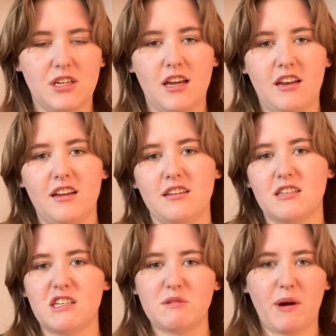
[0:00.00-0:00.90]
and it is
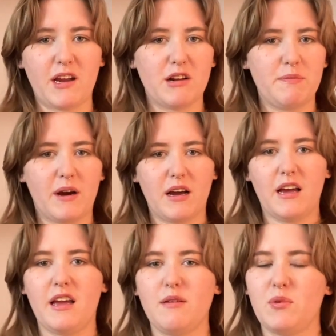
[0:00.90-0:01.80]
inspired
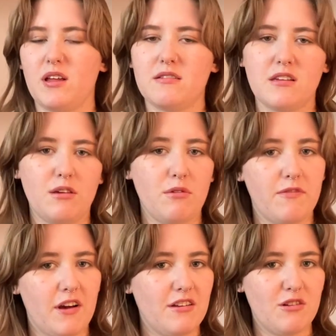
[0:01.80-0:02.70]
by plants that you would
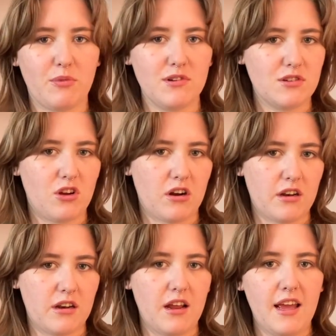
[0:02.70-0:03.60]
find in a poison
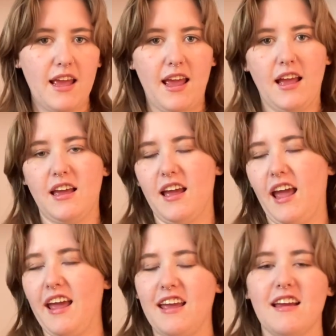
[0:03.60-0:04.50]
garden,
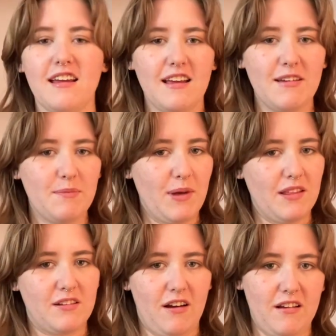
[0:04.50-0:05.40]
aka
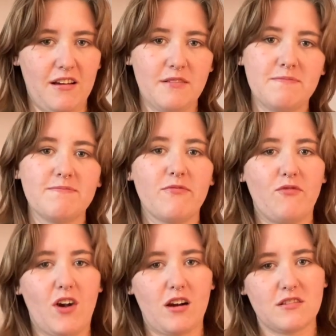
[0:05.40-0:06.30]
belladonna,
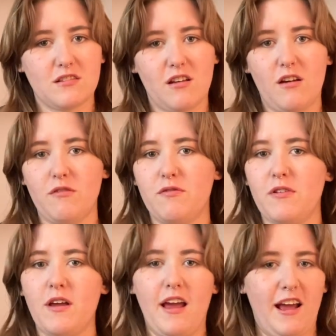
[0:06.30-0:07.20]
foxglove,
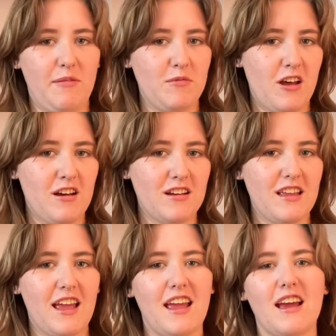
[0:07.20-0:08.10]
hemlock,
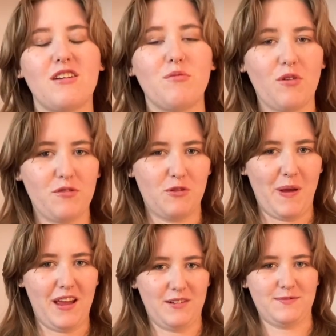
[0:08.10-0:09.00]
and
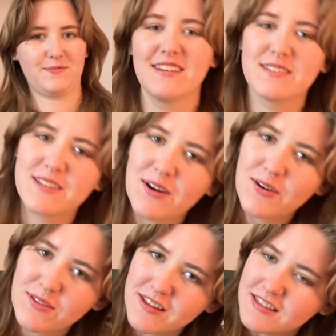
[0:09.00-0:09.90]
wolfsbane.
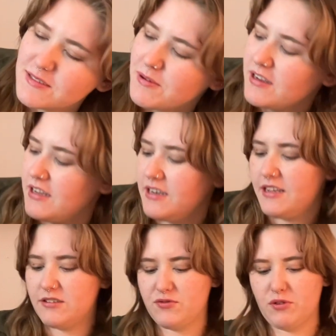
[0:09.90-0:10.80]
So this one
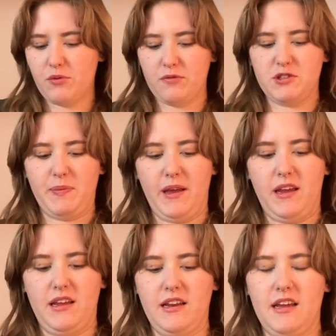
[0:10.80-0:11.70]
is for
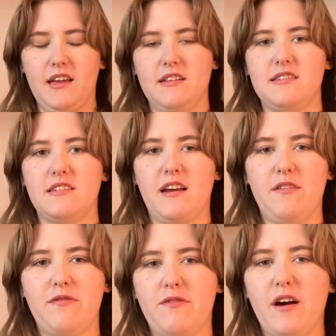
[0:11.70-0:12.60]
wolfsbane. It's a
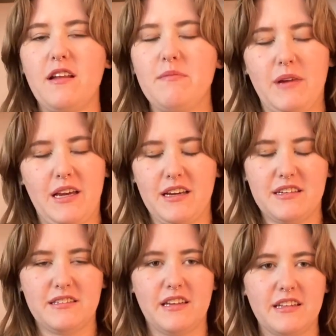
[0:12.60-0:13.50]
fun
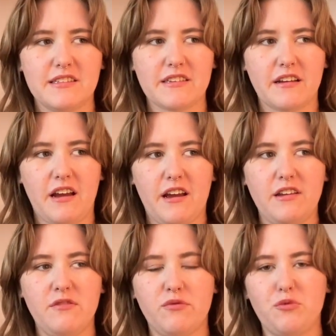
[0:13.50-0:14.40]
mix. It's kind
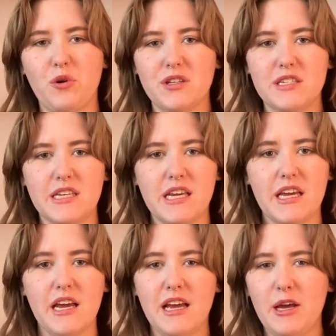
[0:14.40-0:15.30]
of
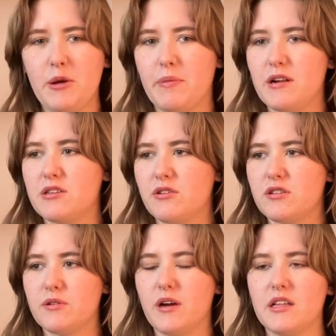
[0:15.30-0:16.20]
woodsy, but it's
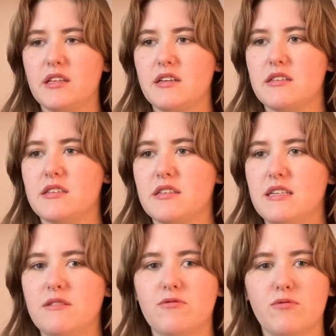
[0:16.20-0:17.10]
also got this
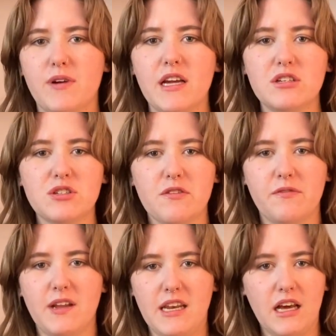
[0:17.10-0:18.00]
rich
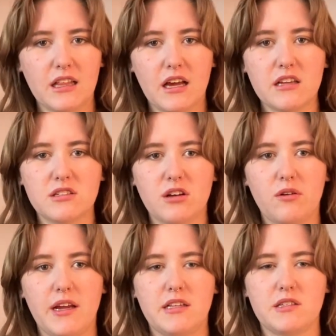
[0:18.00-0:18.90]
vanilla, so
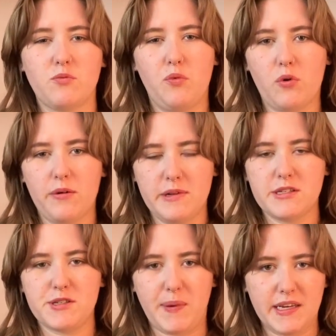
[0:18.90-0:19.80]
it's warm and
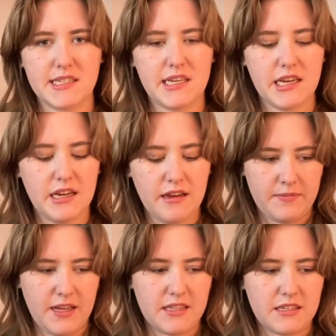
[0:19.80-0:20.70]
spicy.
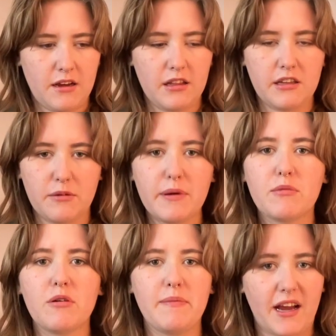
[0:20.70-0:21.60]
It's a little bit
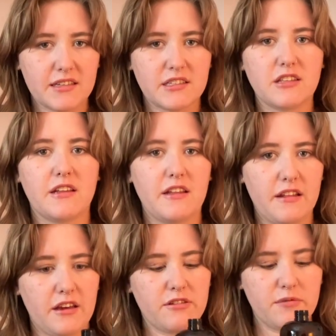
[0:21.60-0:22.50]
more masculine than
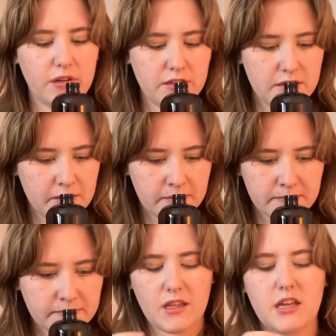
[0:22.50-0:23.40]
the other ones.
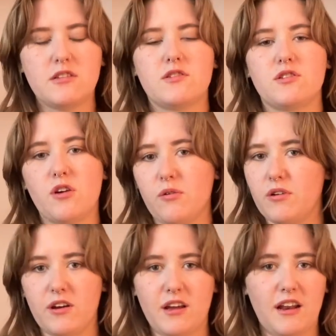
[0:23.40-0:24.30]
It's so
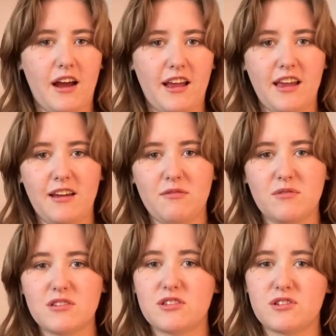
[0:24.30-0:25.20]
good. I
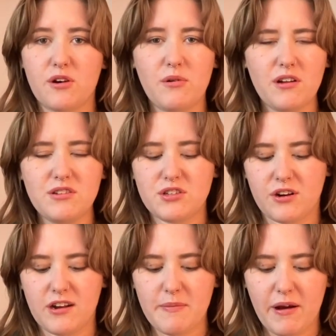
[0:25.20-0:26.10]
was so
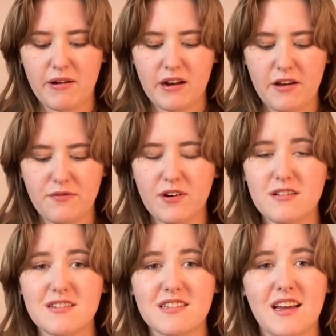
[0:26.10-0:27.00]
uncertain about it at first,